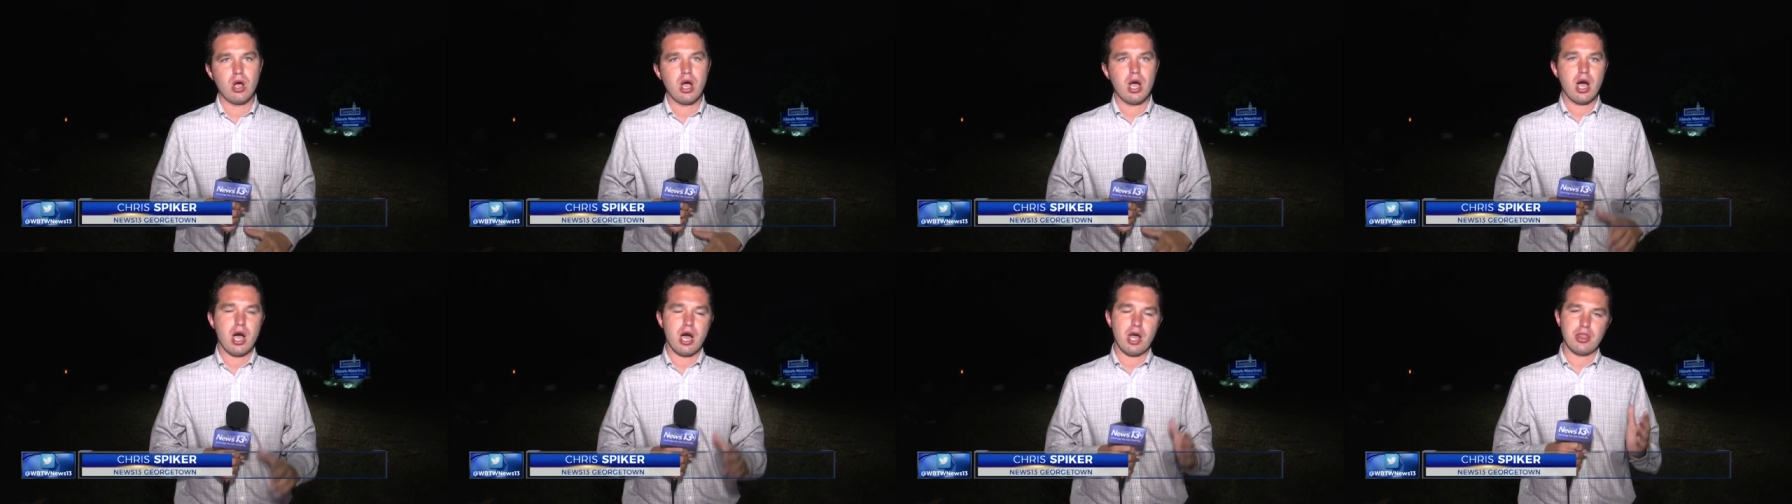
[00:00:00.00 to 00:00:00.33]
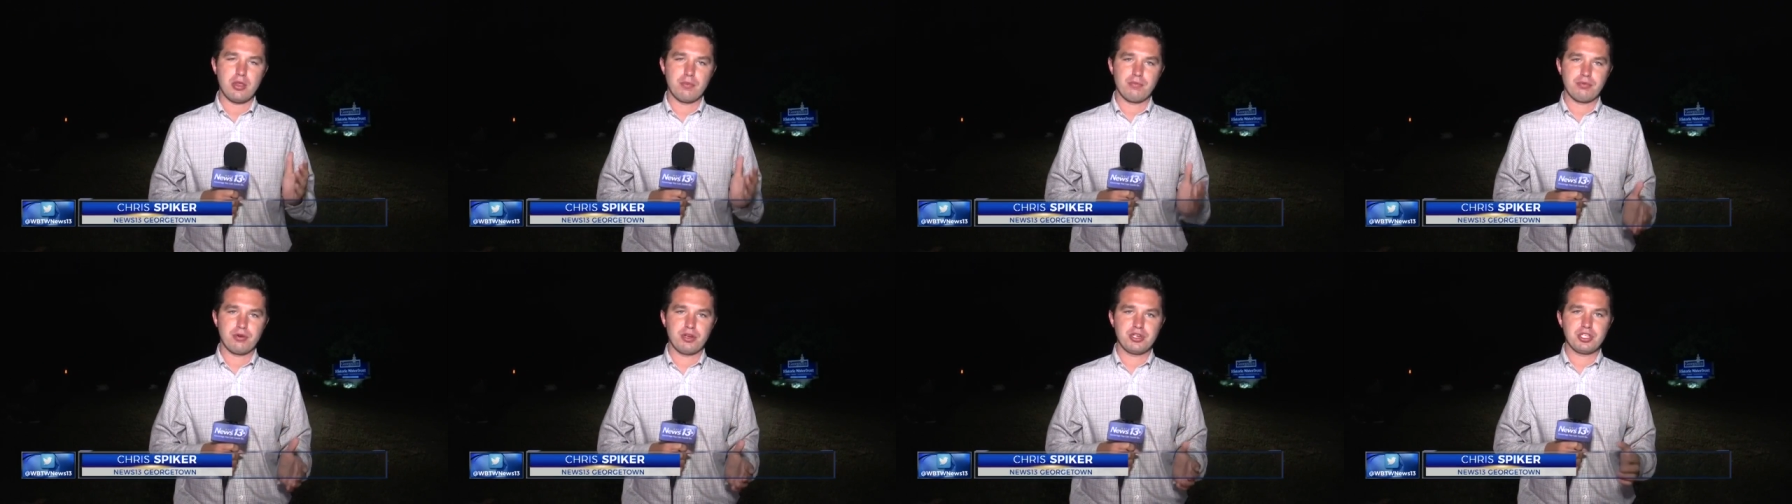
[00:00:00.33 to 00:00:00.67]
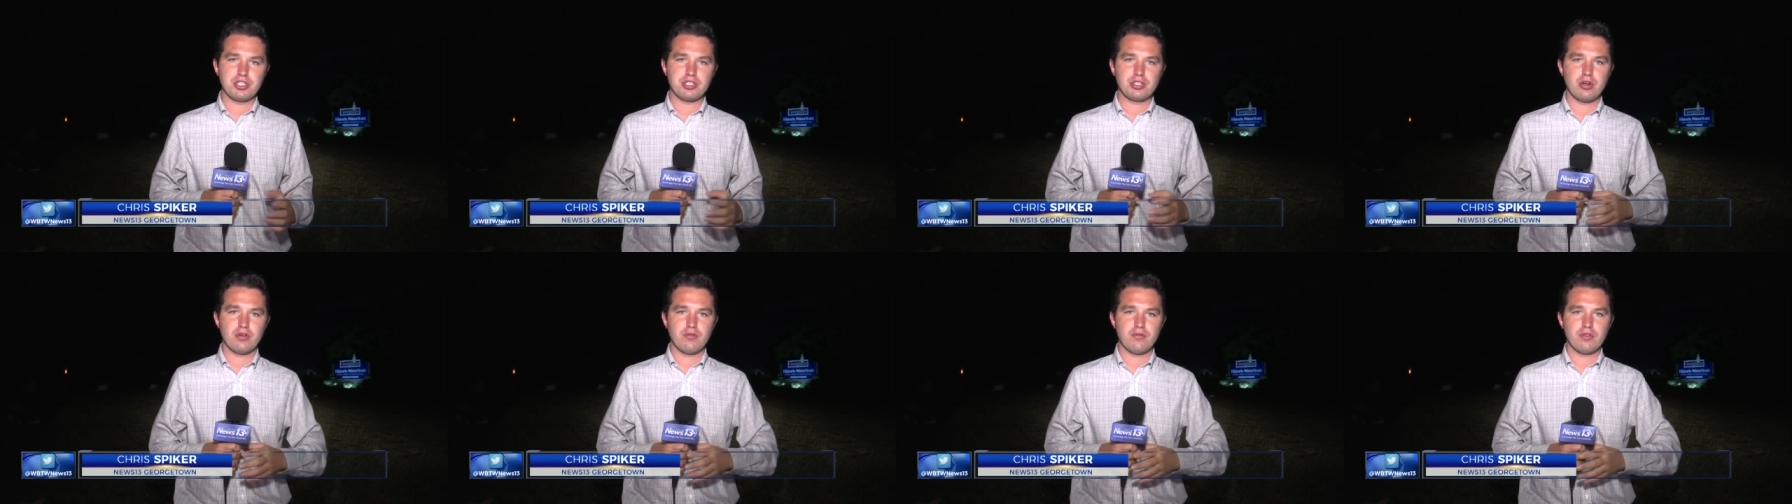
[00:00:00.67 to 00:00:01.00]
on the
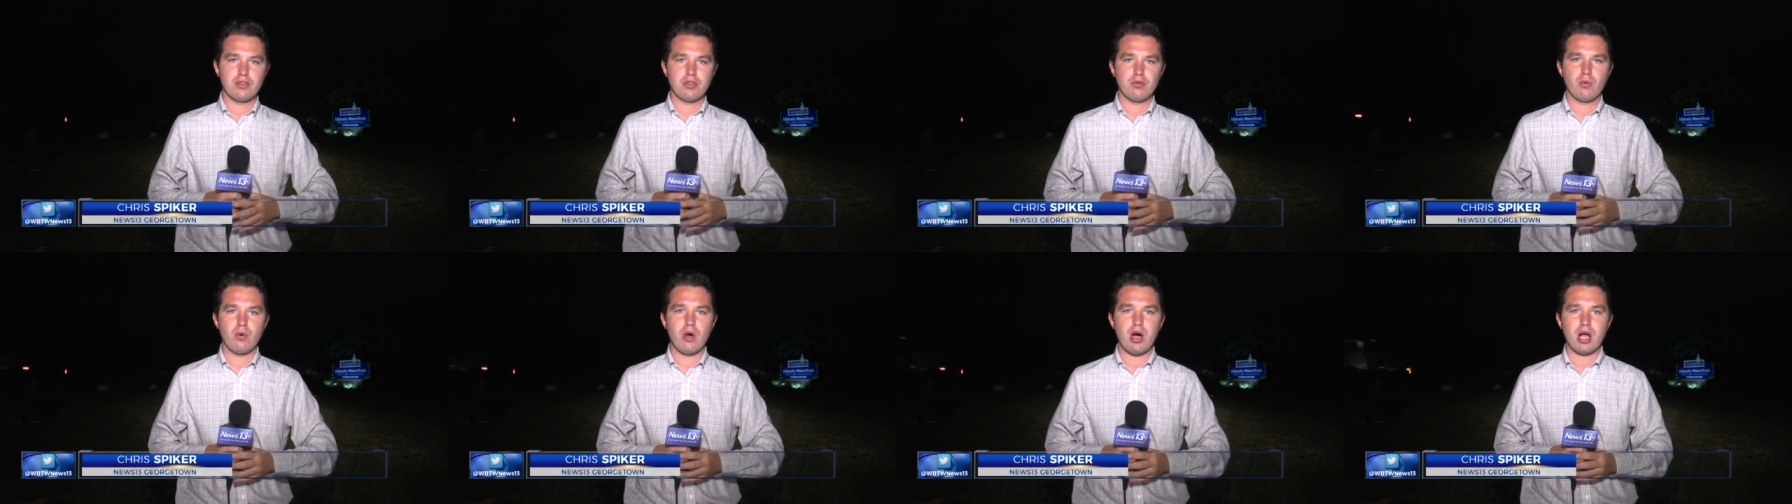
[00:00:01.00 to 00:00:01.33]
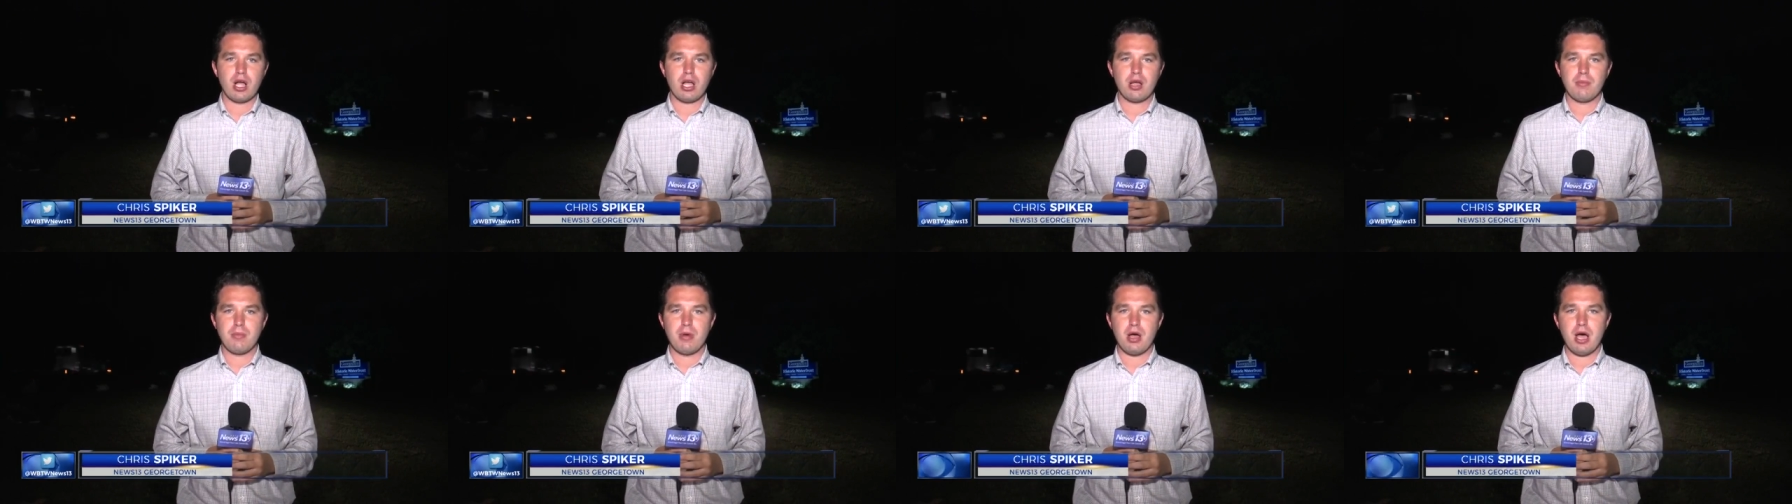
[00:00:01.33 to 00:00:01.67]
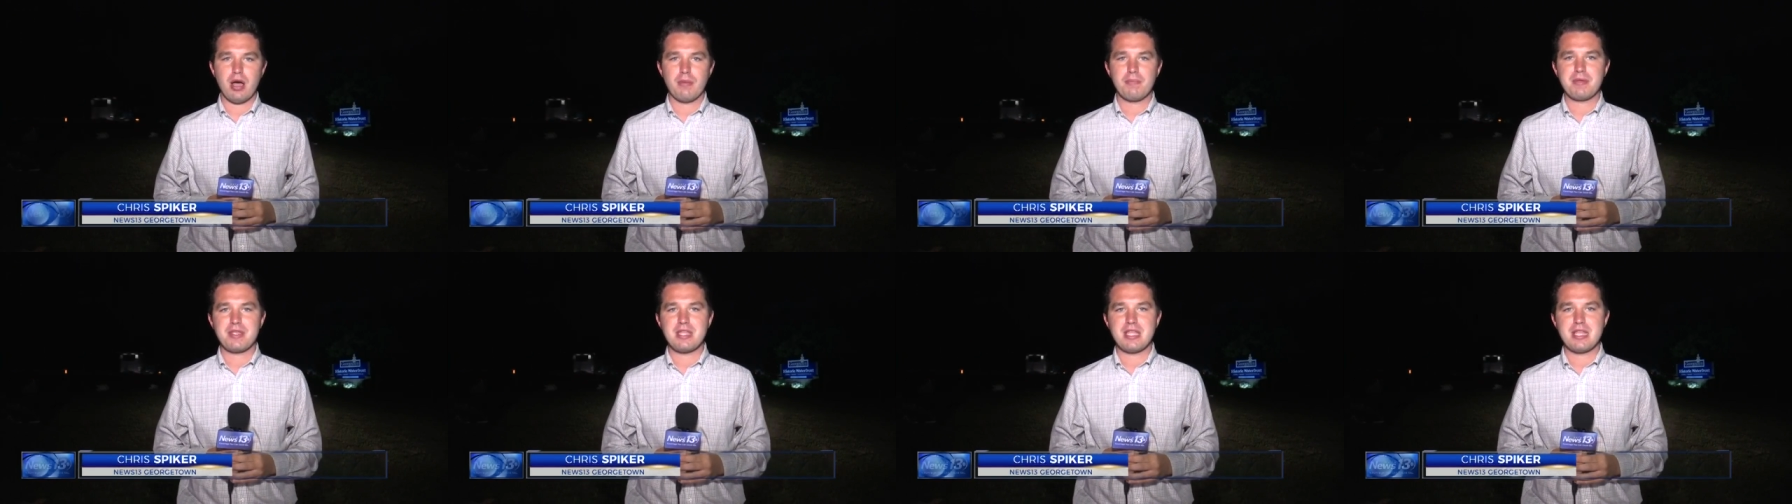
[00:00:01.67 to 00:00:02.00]
bridges over the
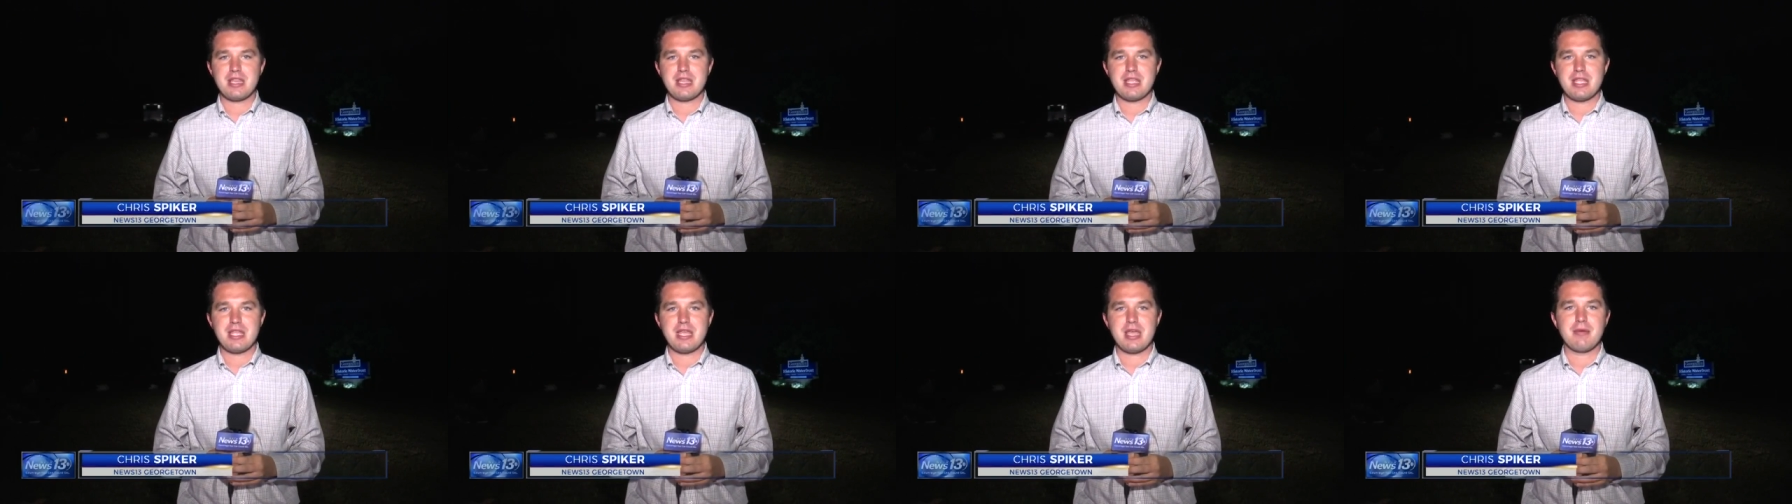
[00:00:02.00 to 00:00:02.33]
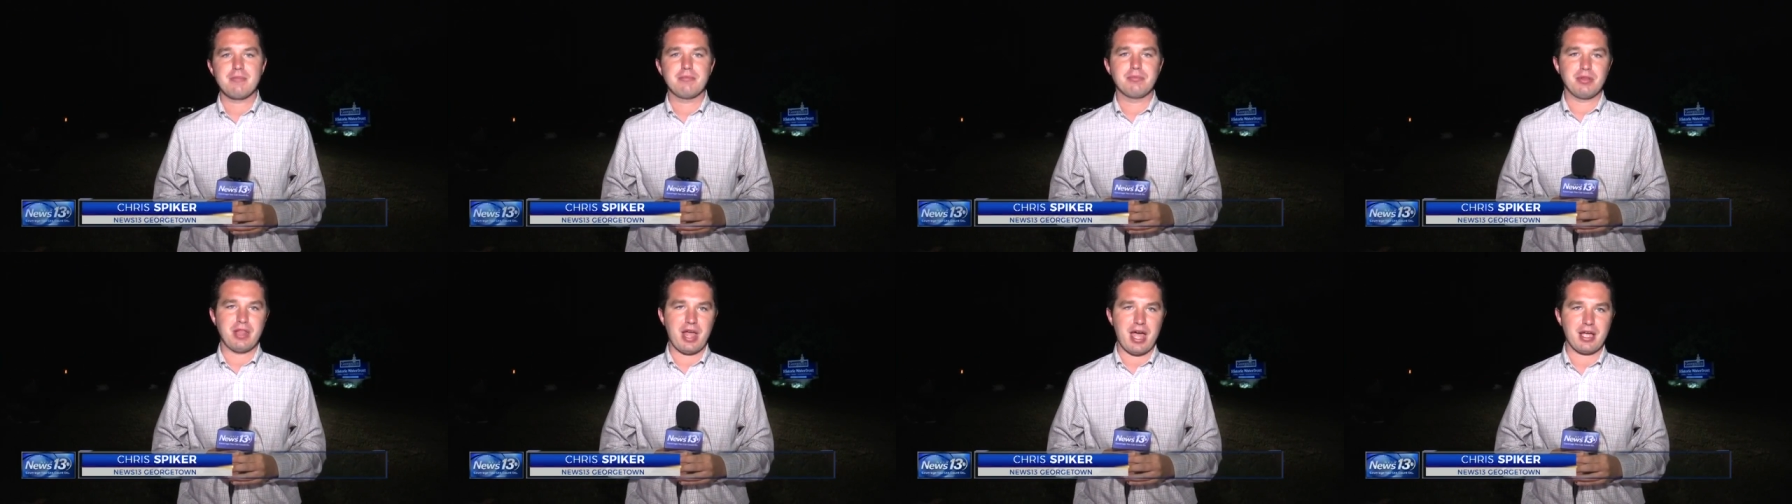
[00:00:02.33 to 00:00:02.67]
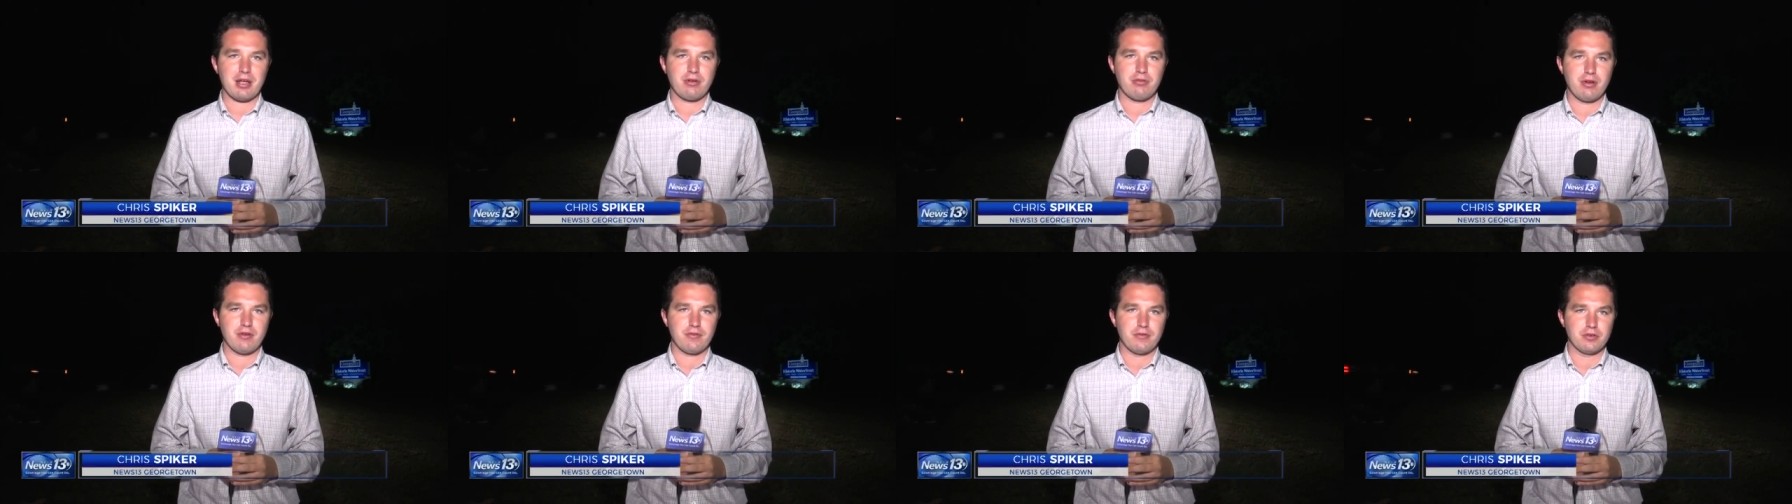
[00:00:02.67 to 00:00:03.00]
Waccamaw, Pee Dee, and
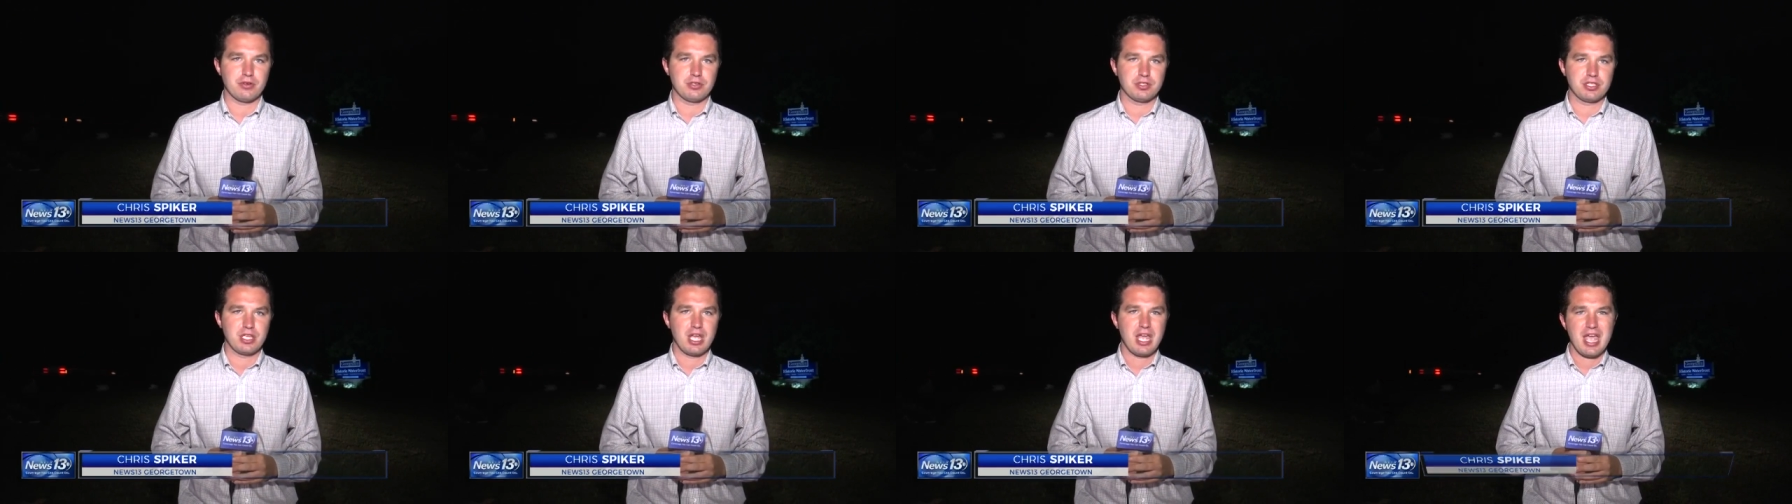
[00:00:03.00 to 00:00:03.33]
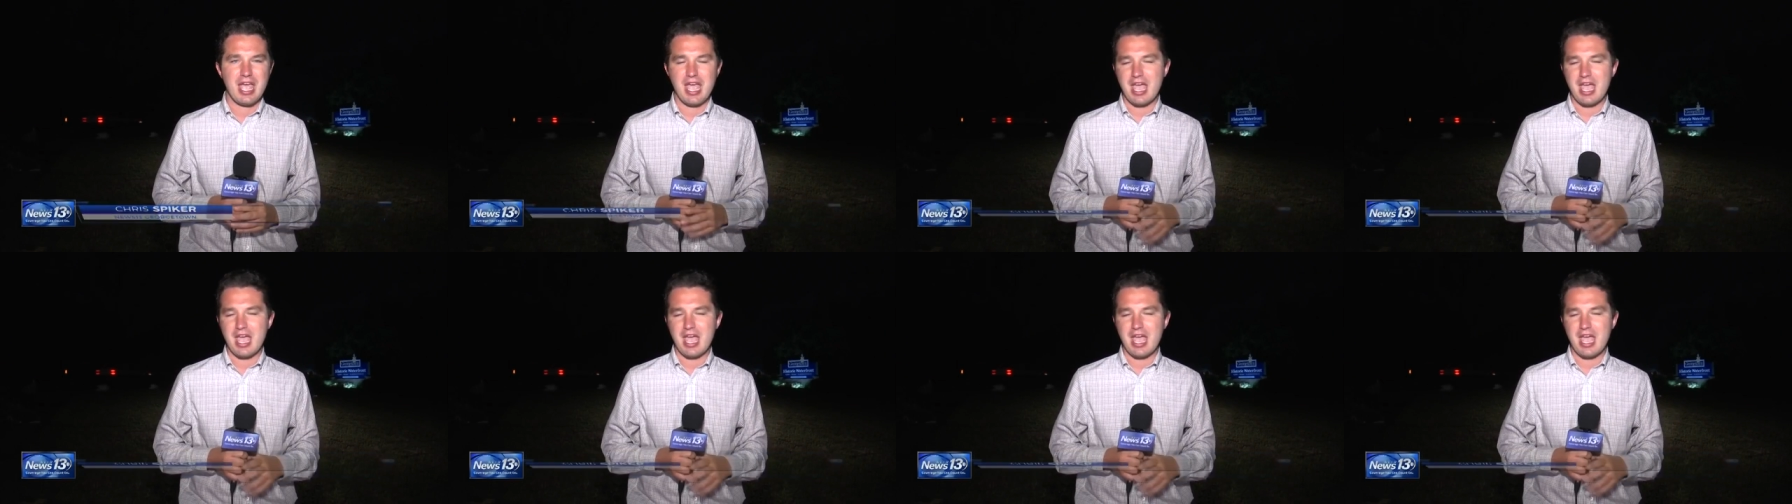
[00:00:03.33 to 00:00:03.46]
Black Rivers.